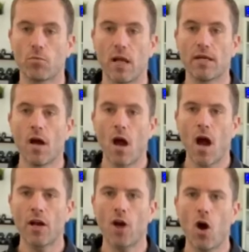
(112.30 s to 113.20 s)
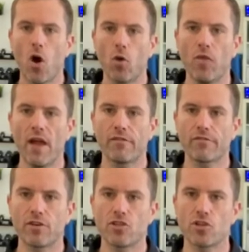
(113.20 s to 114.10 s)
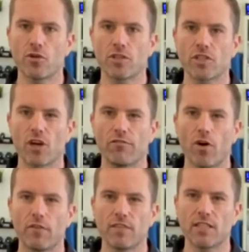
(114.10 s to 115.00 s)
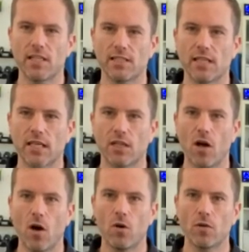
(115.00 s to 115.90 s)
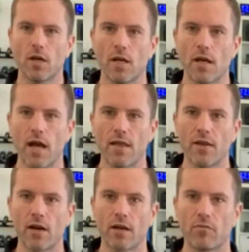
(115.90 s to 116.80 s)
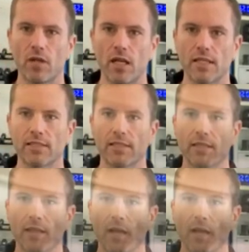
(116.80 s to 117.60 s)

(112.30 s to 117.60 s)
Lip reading: blade. I'm gonna hold there for endurance, so 5 to 10 second hold, and then I'm gonna release. The